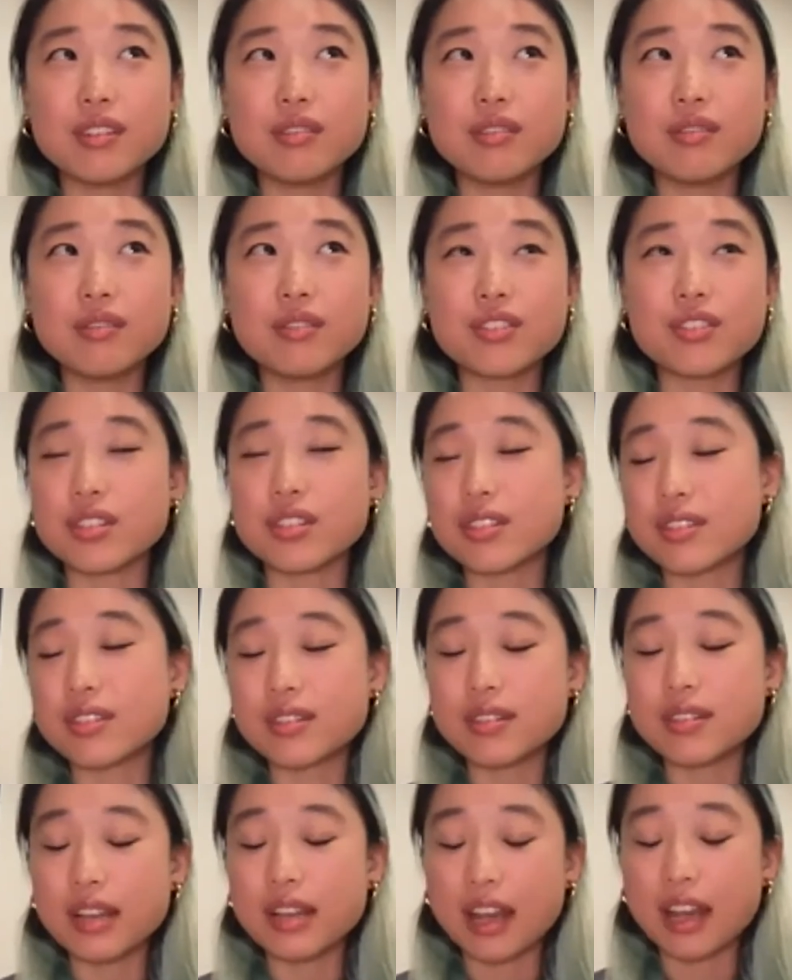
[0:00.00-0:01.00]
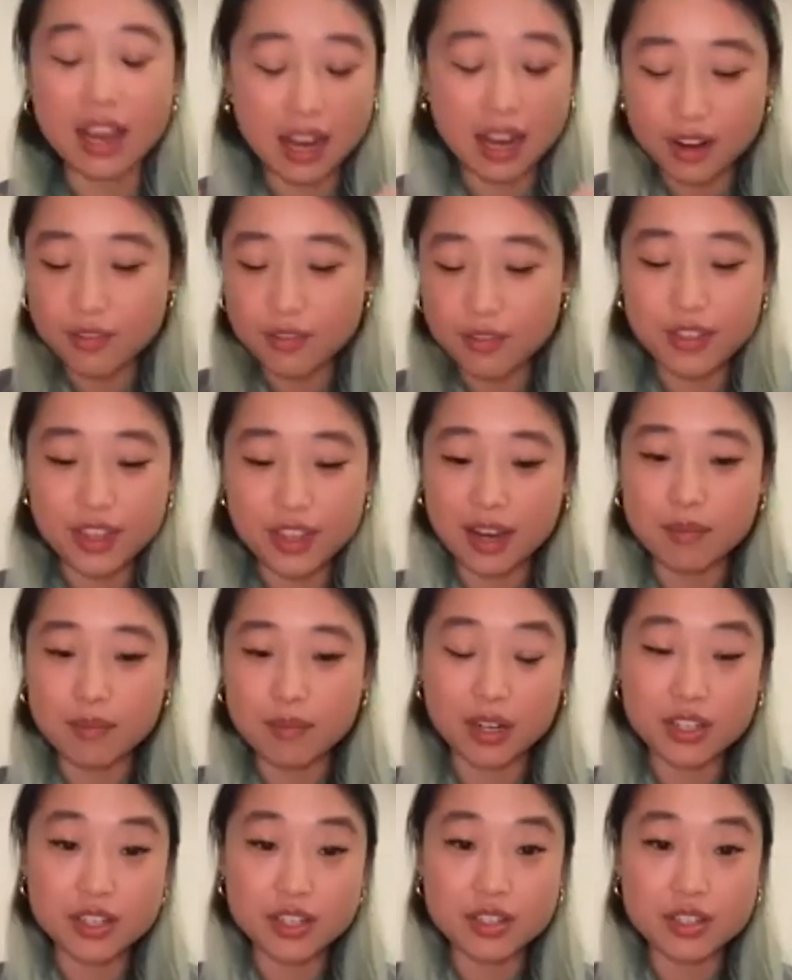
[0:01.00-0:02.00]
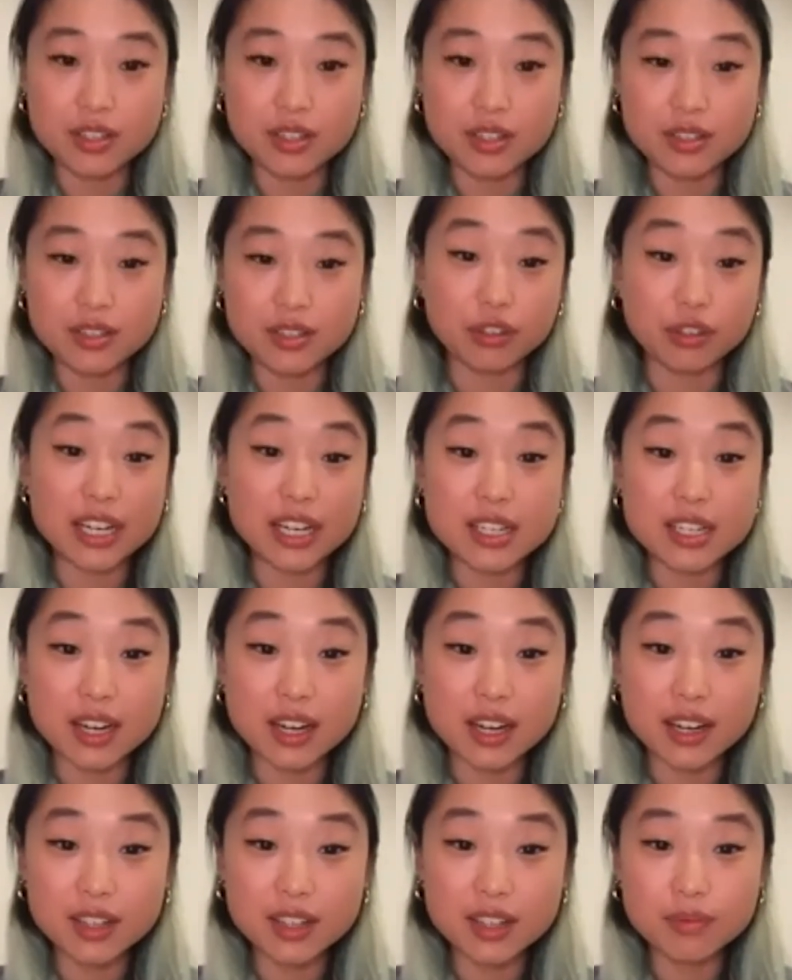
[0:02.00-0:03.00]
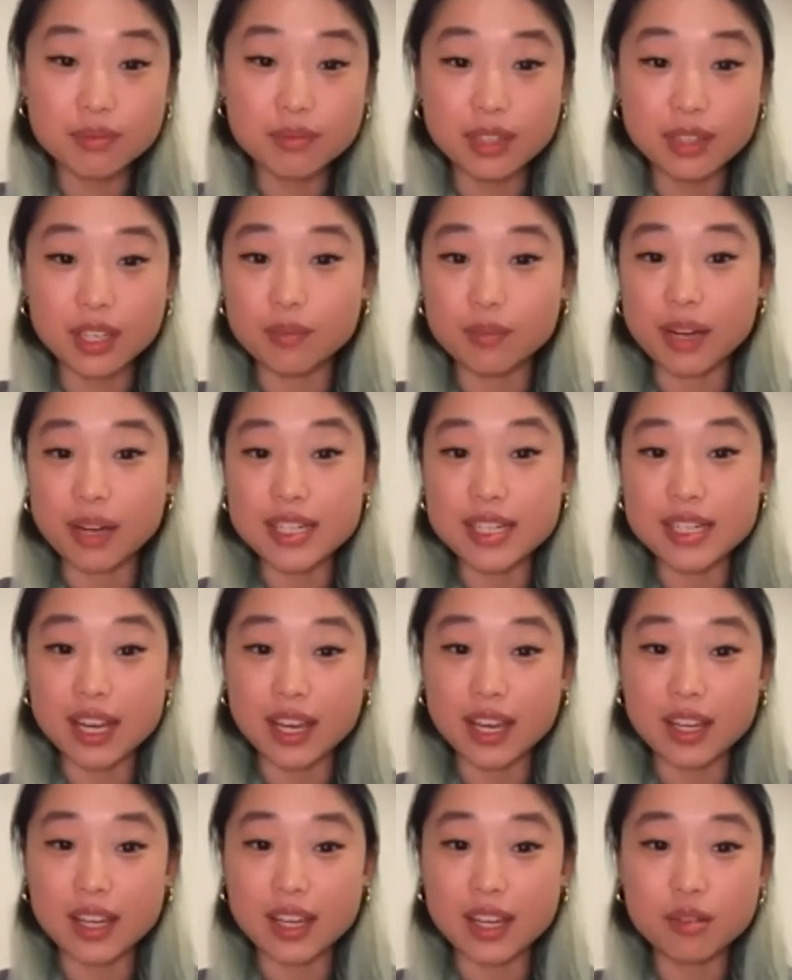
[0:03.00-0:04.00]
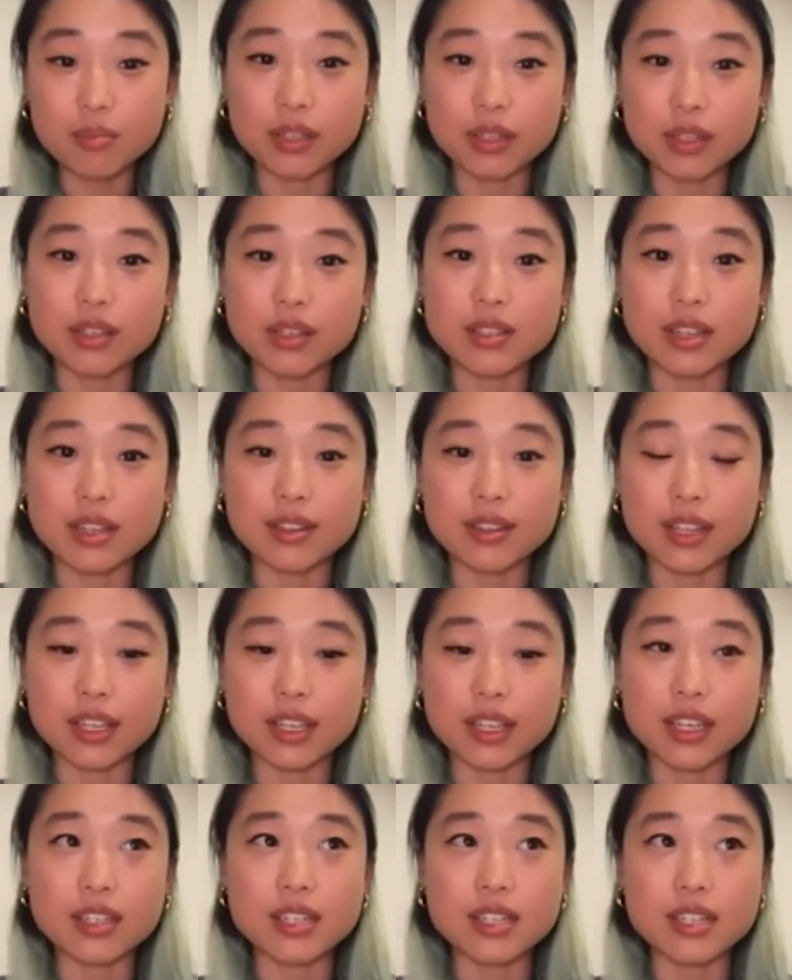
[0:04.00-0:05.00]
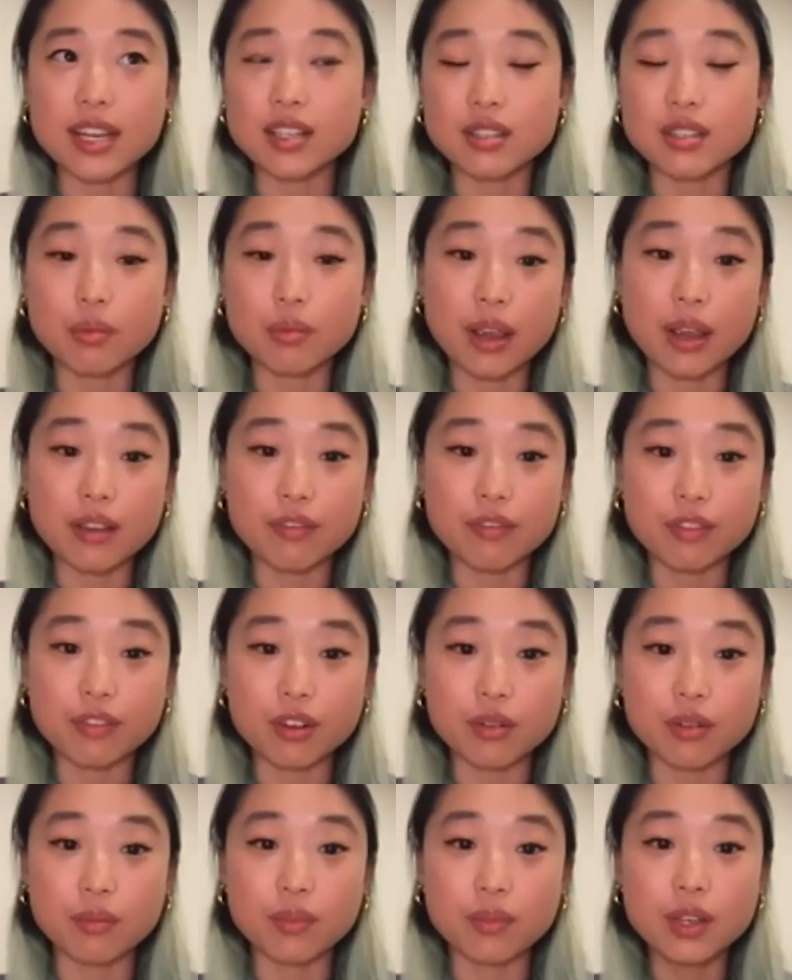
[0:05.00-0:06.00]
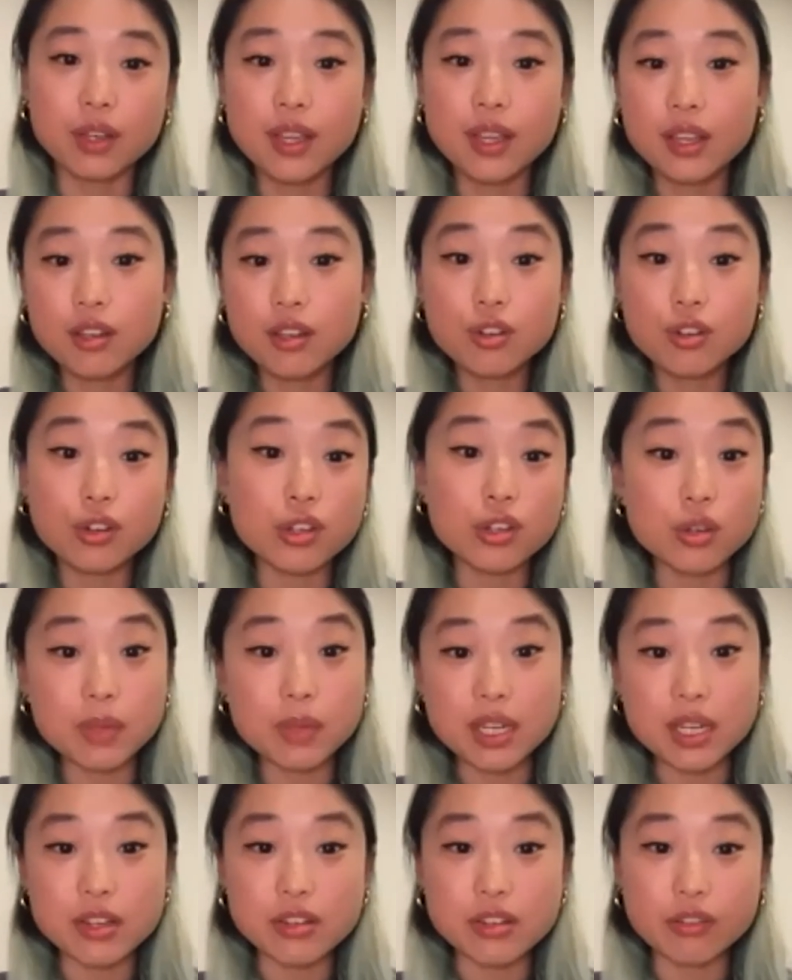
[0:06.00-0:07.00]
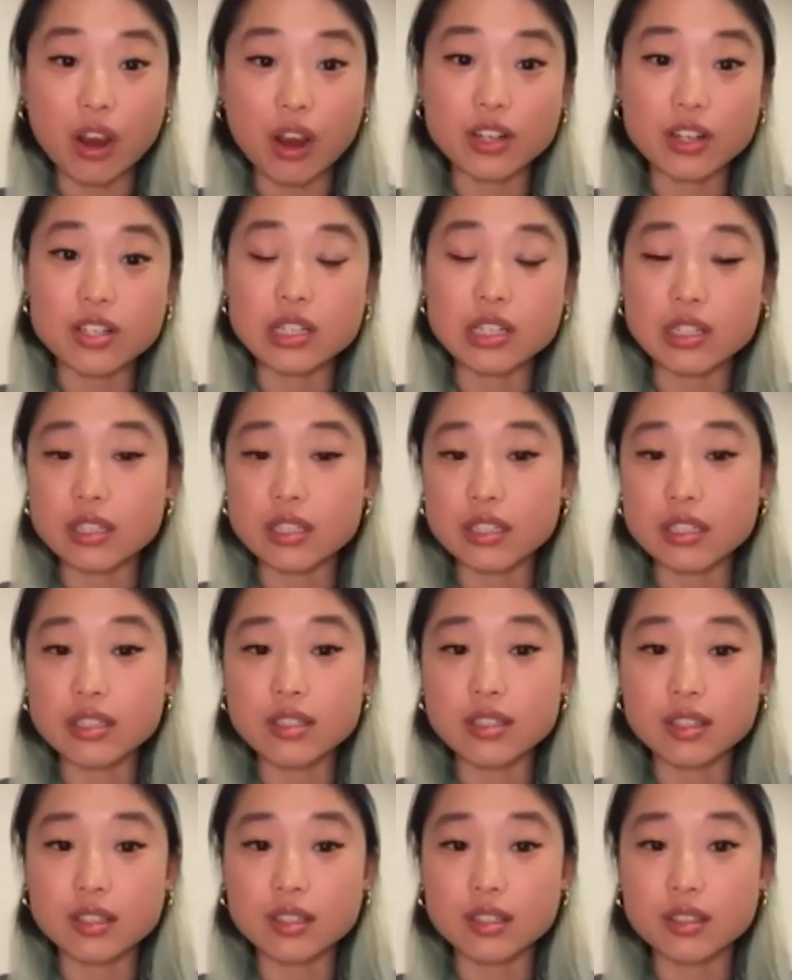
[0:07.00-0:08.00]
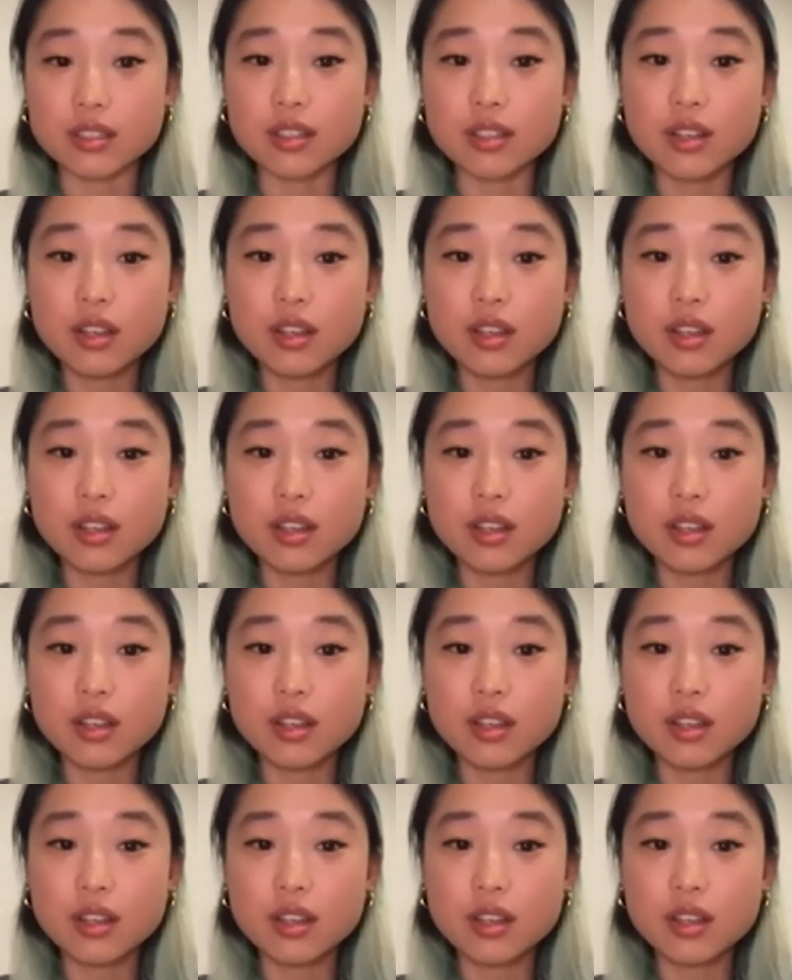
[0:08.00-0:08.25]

just have that much screen time in my day, because I think it takes away from, you know, human interactions and